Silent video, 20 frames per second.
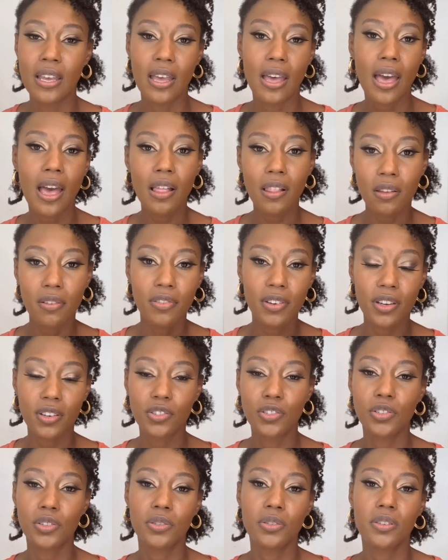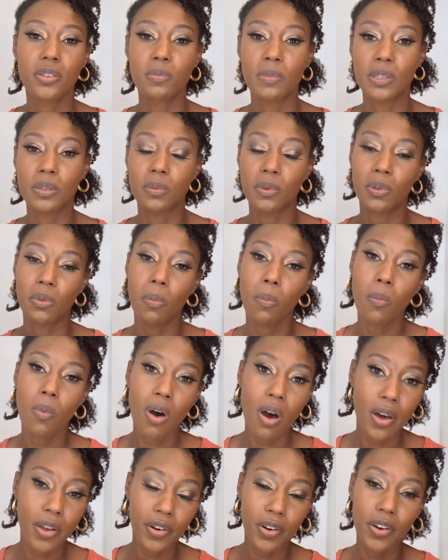aloe vera juice mixed with
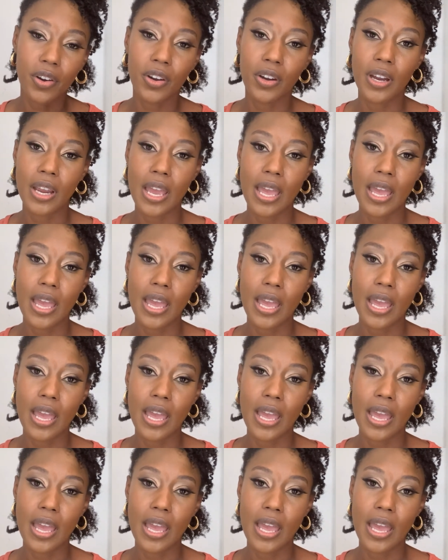water